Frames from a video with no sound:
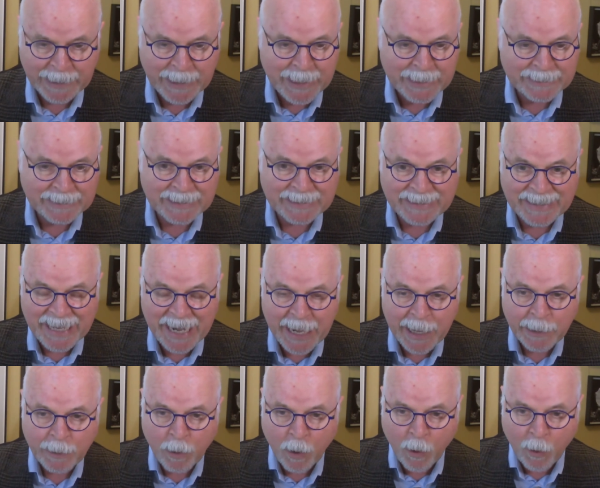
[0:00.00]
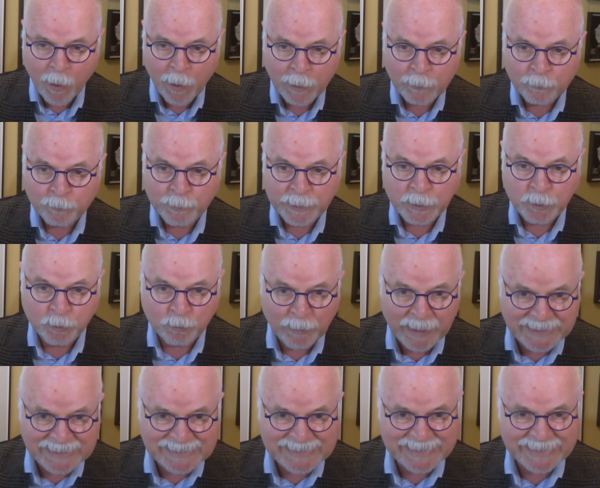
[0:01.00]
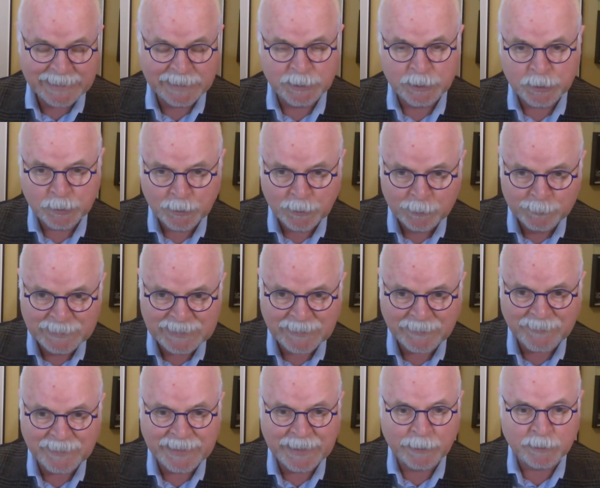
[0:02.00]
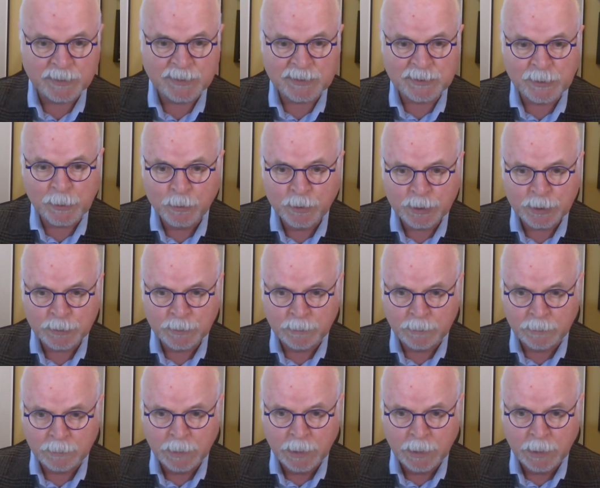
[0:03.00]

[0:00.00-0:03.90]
that they are regressing in terms of their social